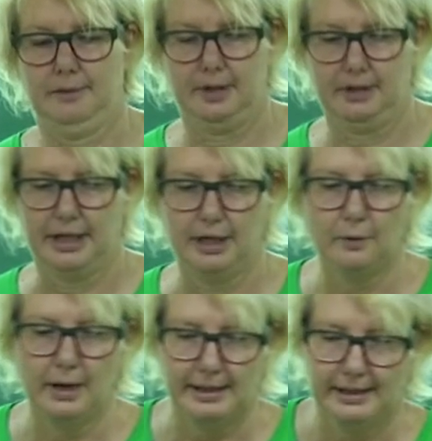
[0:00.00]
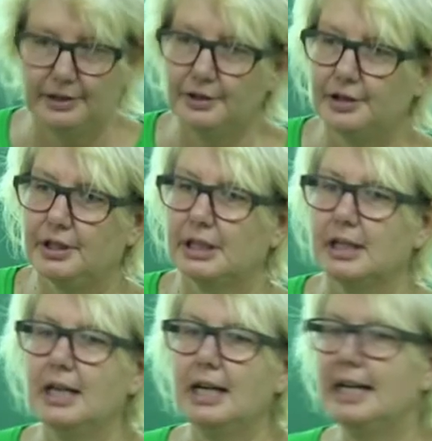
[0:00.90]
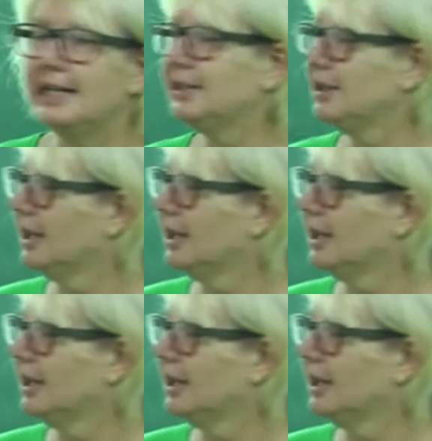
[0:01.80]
theory quite interesting. It's